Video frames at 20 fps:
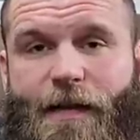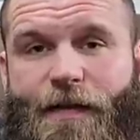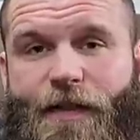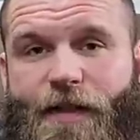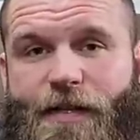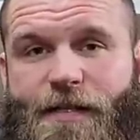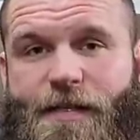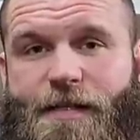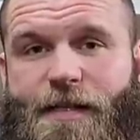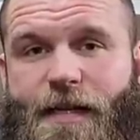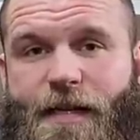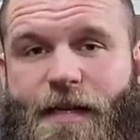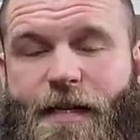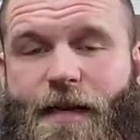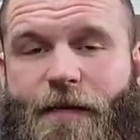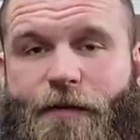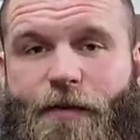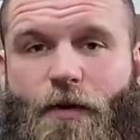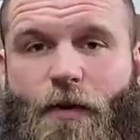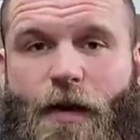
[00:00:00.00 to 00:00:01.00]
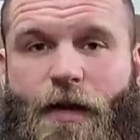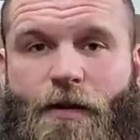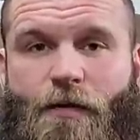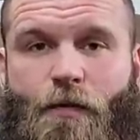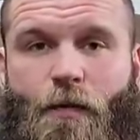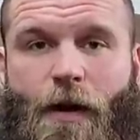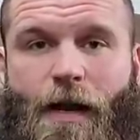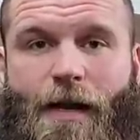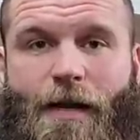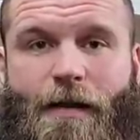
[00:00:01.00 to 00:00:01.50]
This is going to give you a
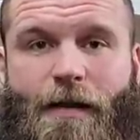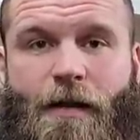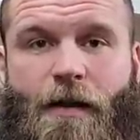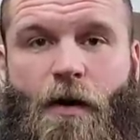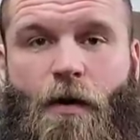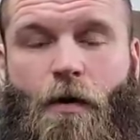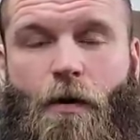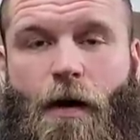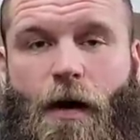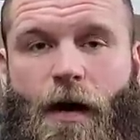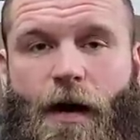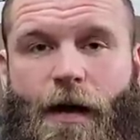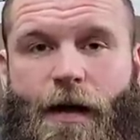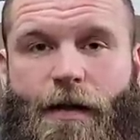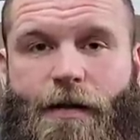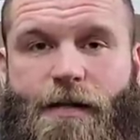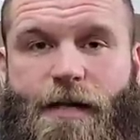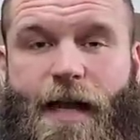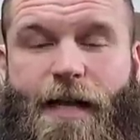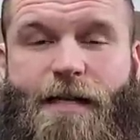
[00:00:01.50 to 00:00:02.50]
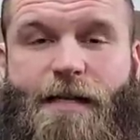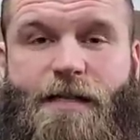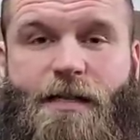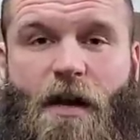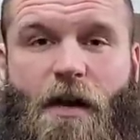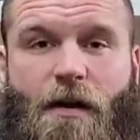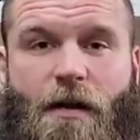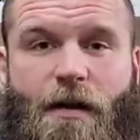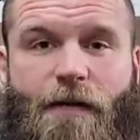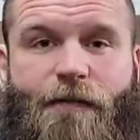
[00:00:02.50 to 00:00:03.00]
great, you know, uh, head
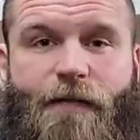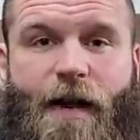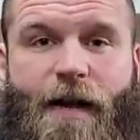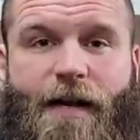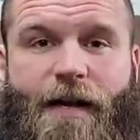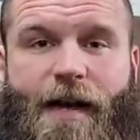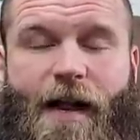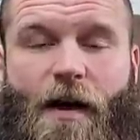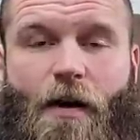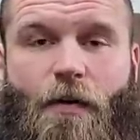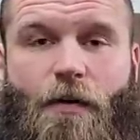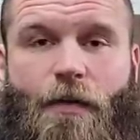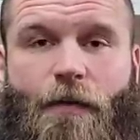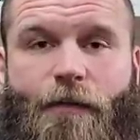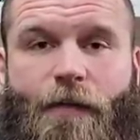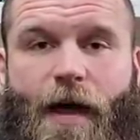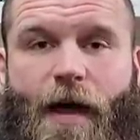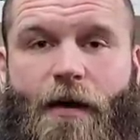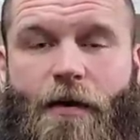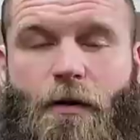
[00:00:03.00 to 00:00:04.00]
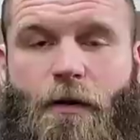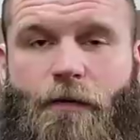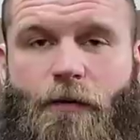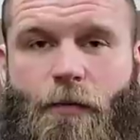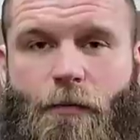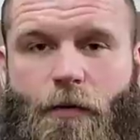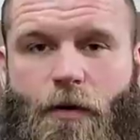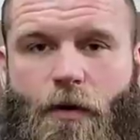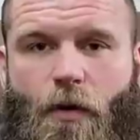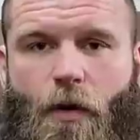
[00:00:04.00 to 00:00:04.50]
start on finding out the value of
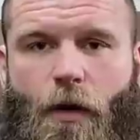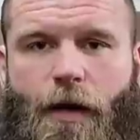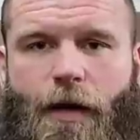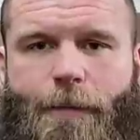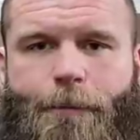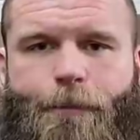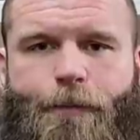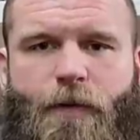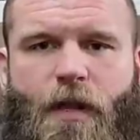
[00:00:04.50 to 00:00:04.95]
your McCoy.